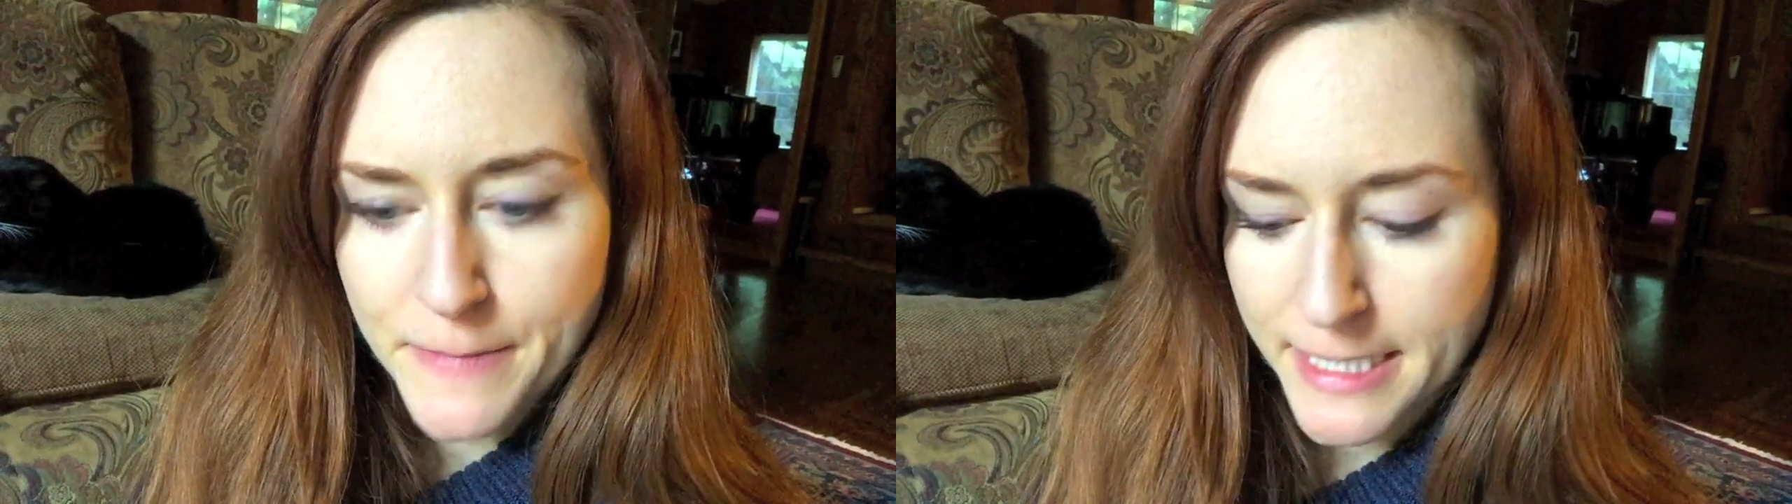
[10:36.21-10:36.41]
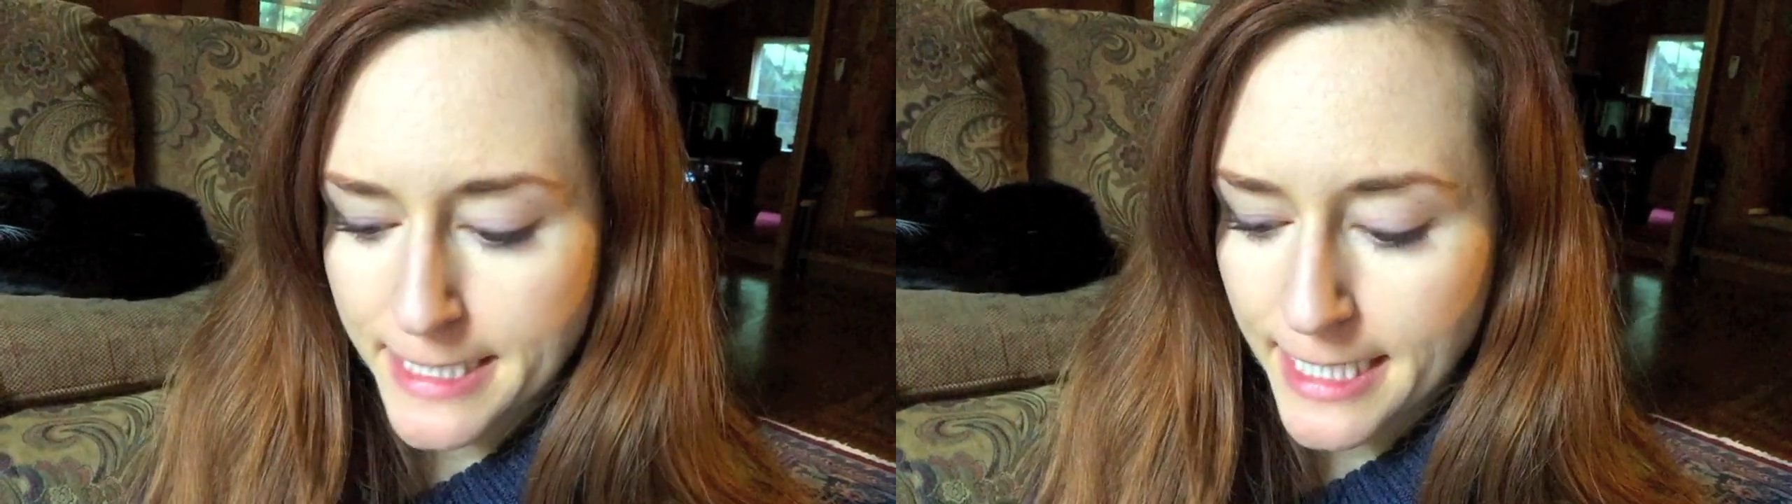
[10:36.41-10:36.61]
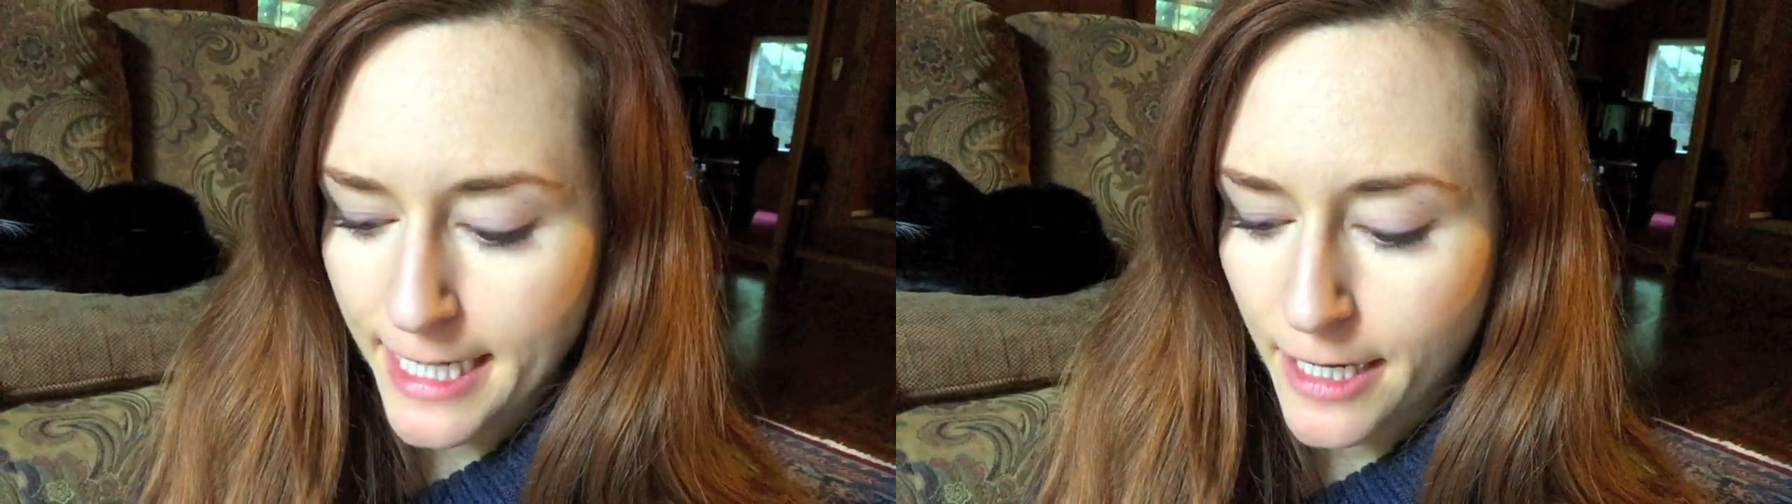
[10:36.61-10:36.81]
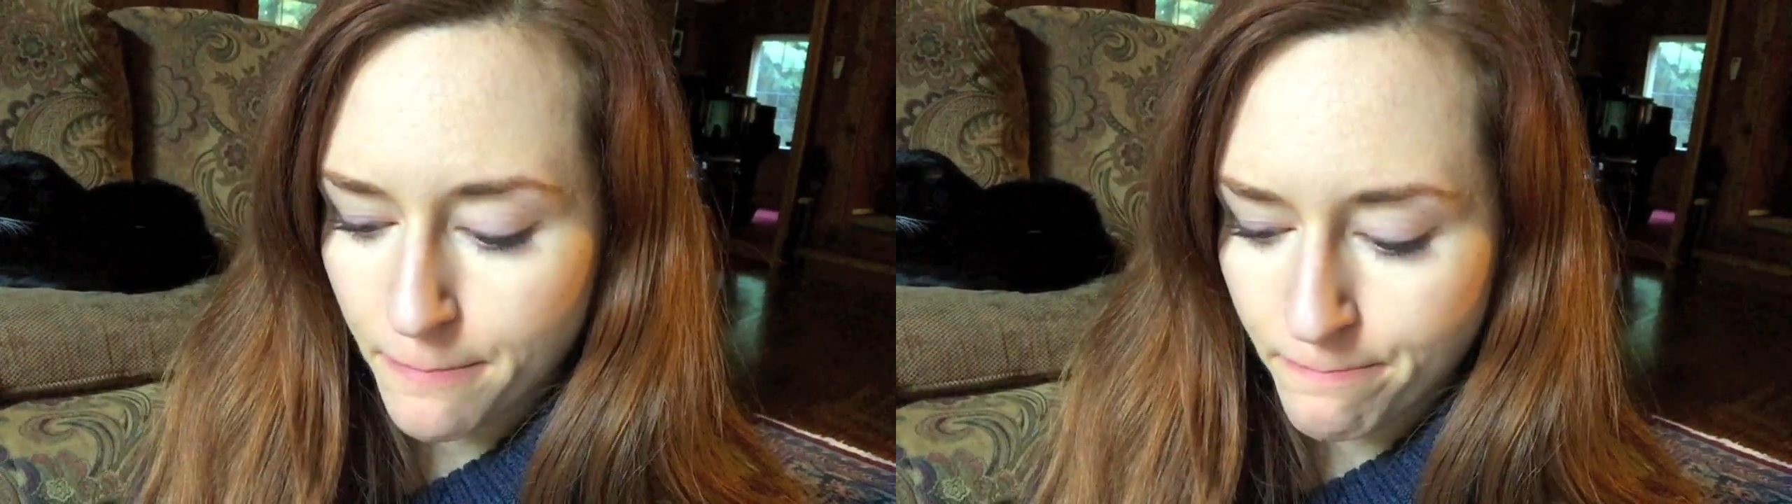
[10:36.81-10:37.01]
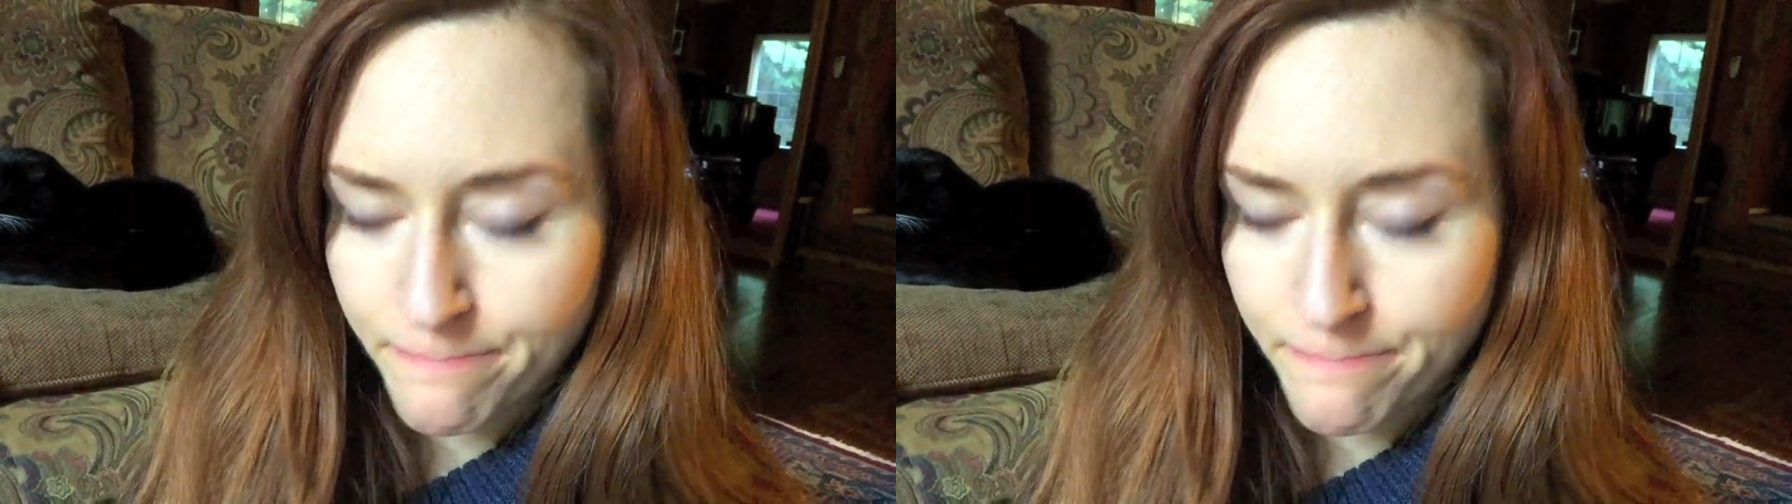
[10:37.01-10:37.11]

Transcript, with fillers: A city.